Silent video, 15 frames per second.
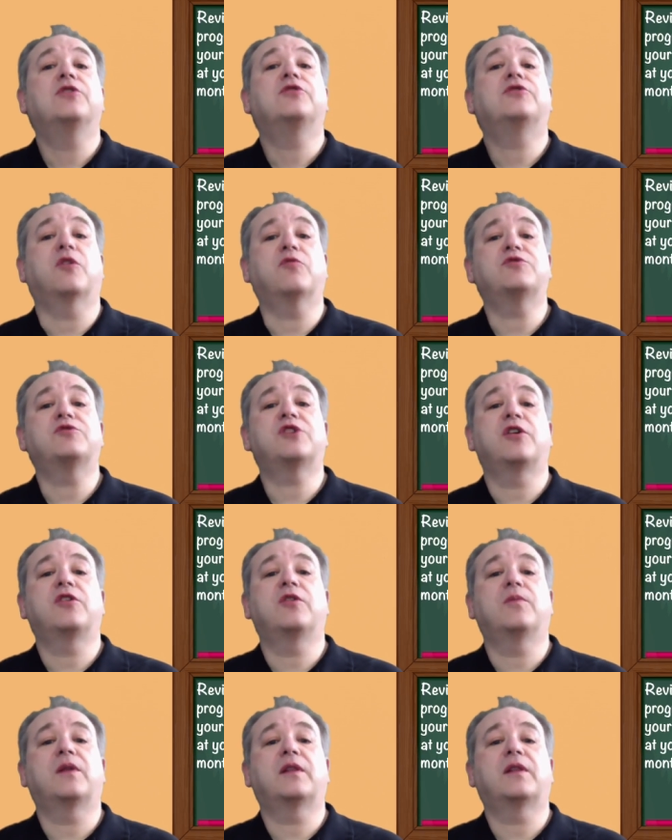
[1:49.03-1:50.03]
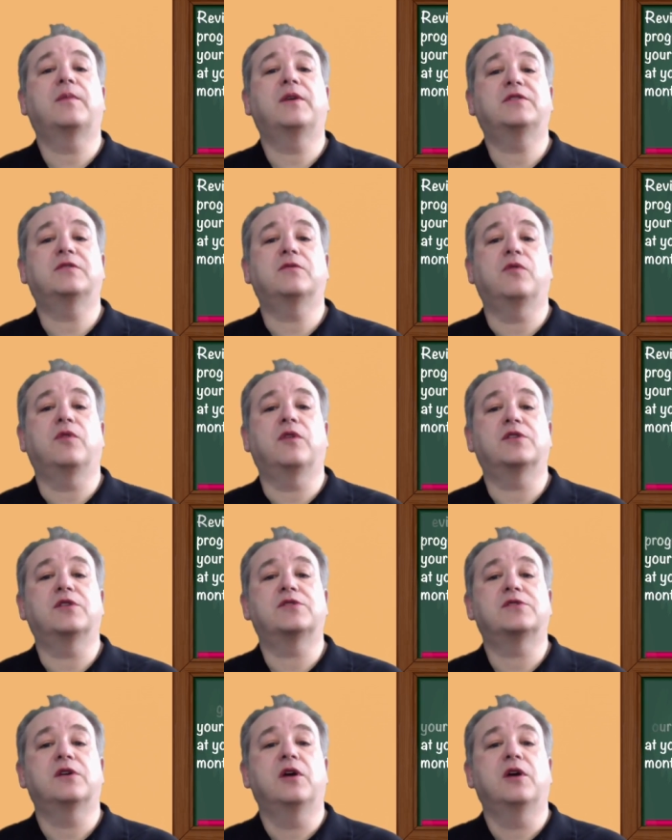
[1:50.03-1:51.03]
Don't start your monthly meeting with
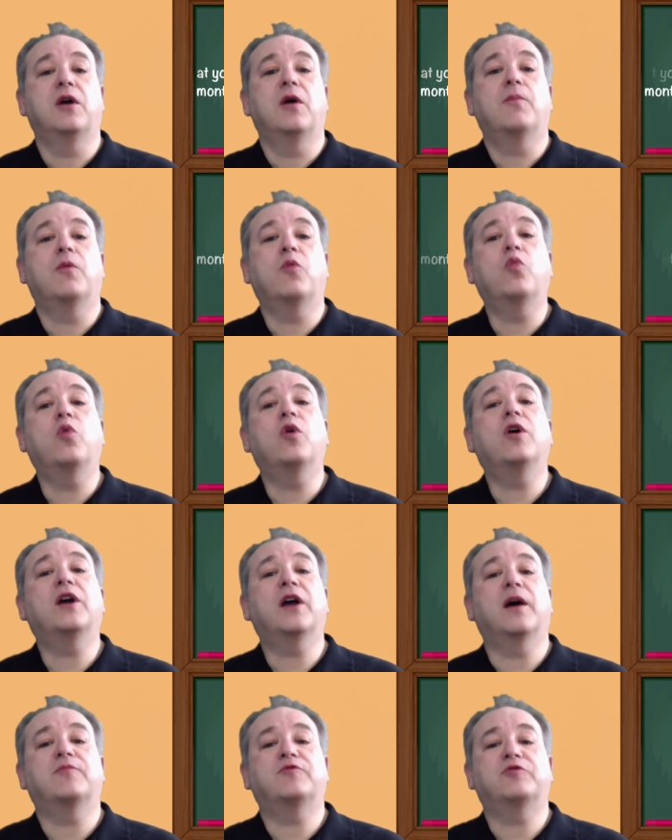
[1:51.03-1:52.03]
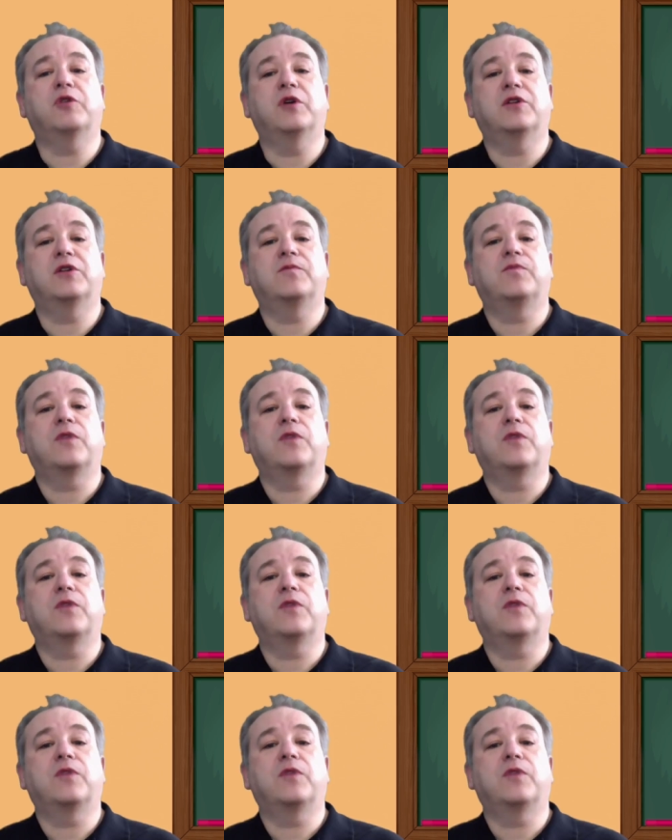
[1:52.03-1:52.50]
this, but work up to it.